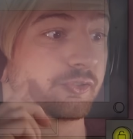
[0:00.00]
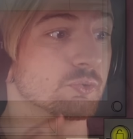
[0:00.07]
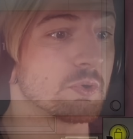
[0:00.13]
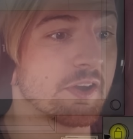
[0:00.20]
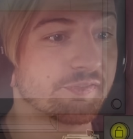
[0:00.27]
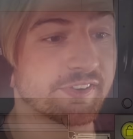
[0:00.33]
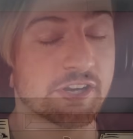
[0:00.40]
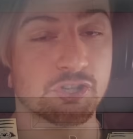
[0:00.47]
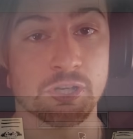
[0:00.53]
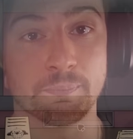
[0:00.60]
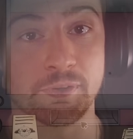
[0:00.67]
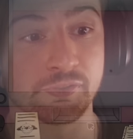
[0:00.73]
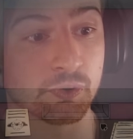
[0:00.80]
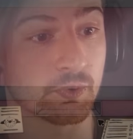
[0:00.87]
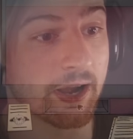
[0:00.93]
sooner I finish up,
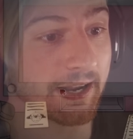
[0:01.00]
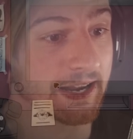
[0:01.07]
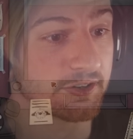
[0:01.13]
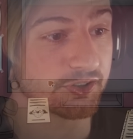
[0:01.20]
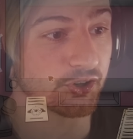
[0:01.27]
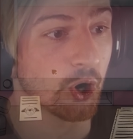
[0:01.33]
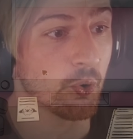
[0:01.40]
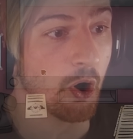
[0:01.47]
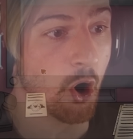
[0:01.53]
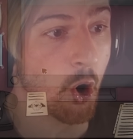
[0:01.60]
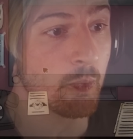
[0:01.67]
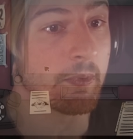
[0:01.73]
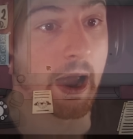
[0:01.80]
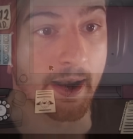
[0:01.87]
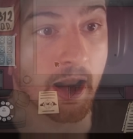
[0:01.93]
the sooner I get to go
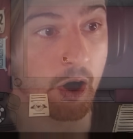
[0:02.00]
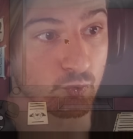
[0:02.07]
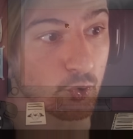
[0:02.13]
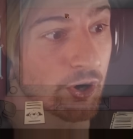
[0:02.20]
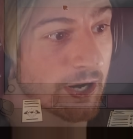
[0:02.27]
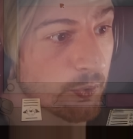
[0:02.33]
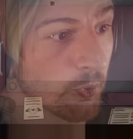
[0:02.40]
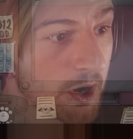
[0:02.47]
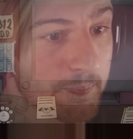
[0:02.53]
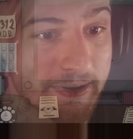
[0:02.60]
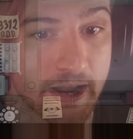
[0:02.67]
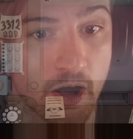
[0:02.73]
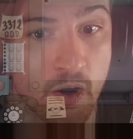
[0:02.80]
home. And I really wanna be